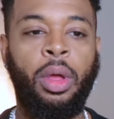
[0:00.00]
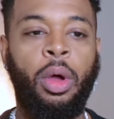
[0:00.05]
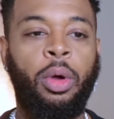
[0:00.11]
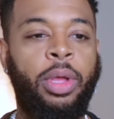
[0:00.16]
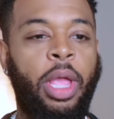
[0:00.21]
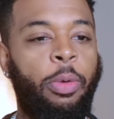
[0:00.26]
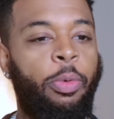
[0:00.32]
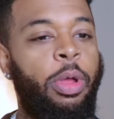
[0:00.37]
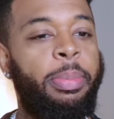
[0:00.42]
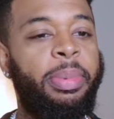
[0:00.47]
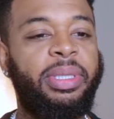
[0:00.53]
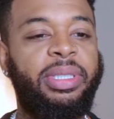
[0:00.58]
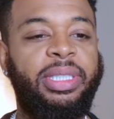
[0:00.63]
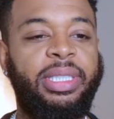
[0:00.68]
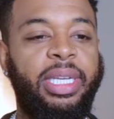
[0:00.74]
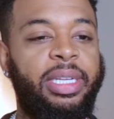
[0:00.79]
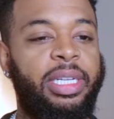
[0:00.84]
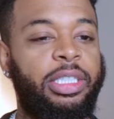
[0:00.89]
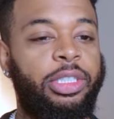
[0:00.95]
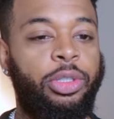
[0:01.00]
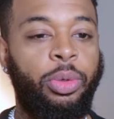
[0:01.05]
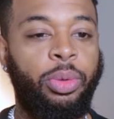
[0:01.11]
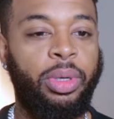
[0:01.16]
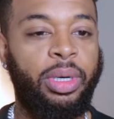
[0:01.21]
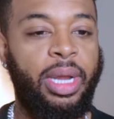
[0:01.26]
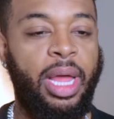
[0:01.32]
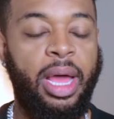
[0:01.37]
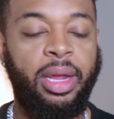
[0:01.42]
Okay, we've been seeing this dude
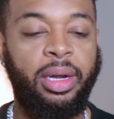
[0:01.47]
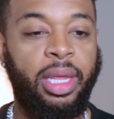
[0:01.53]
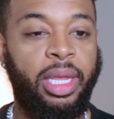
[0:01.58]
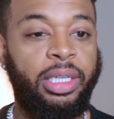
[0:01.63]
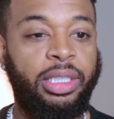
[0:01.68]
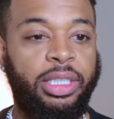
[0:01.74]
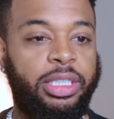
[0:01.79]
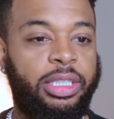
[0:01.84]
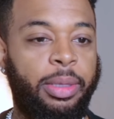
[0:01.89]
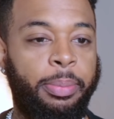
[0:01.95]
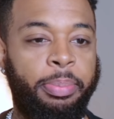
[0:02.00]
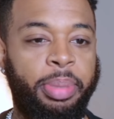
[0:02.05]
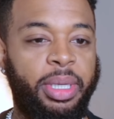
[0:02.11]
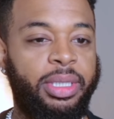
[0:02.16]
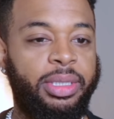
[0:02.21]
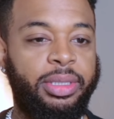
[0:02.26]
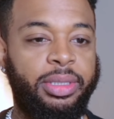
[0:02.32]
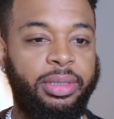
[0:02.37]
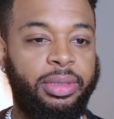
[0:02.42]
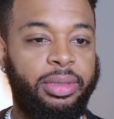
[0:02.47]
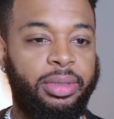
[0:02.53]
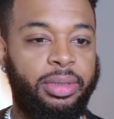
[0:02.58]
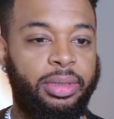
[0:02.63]
a lot. He's just a beast.